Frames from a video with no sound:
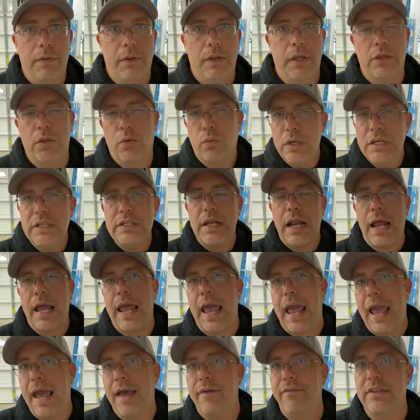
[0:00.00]
And the reason I
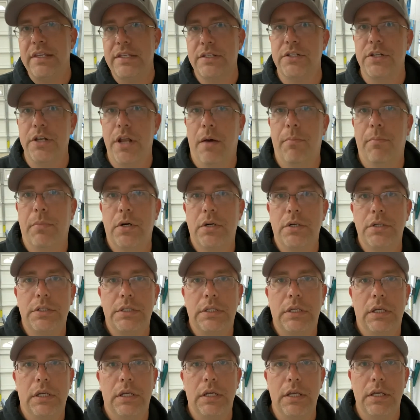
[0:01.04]
have these numbers
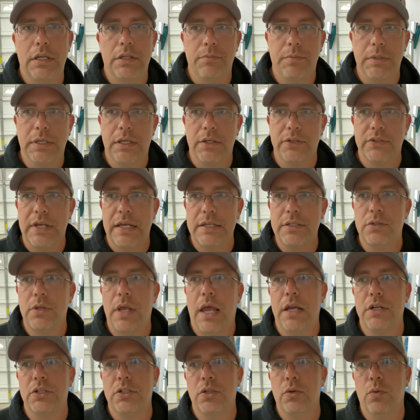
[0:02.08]
is because that's
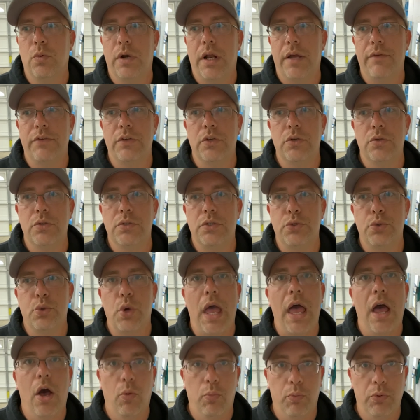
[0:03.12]
actually what I've used to
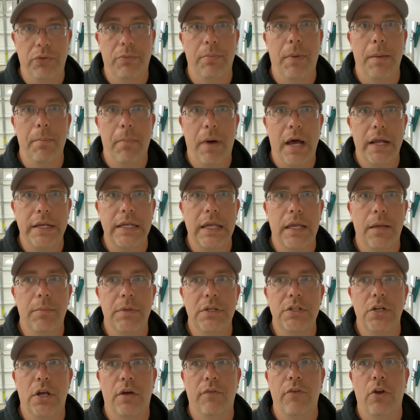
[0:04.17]
help with my body
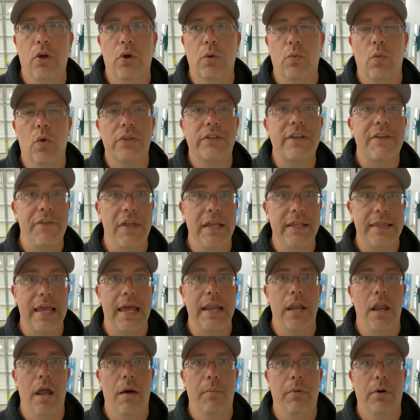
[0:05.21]
image of knowing once I've hit
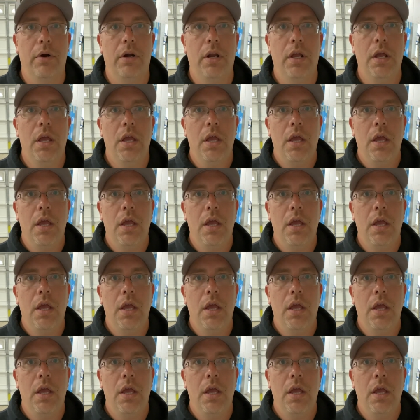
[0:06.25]
that number